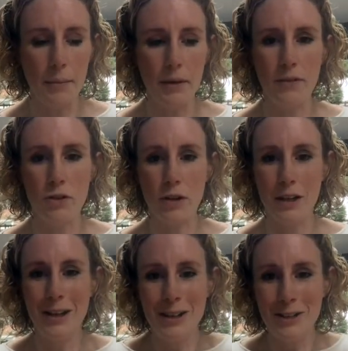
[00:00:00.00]
if you're trying
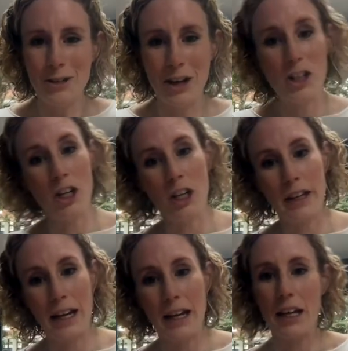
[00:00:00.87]
to juggle the
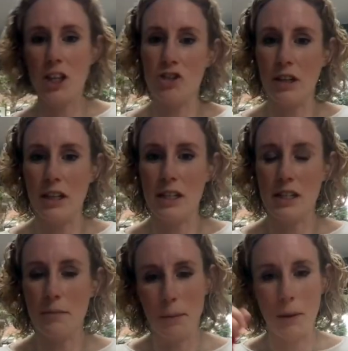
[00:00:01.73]
clicker, the
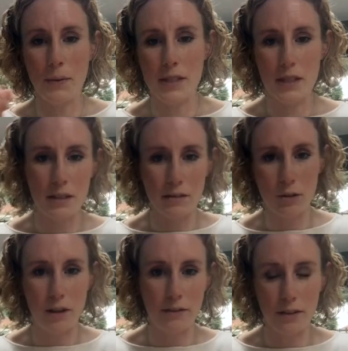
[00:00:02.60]
treats, maybe a whistle,
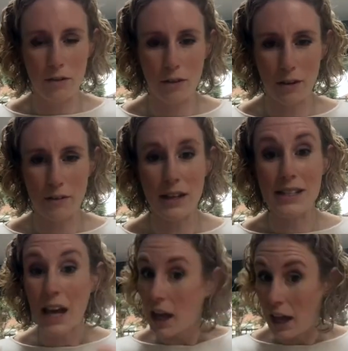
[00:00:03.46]
all those things,
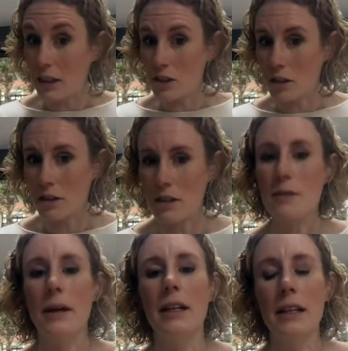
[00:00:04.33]
and the dog as
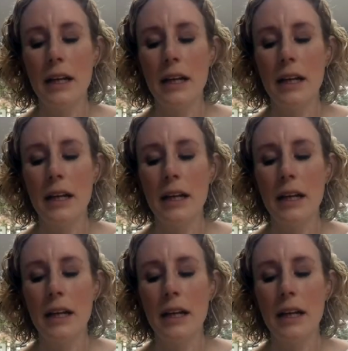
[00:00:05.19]
well.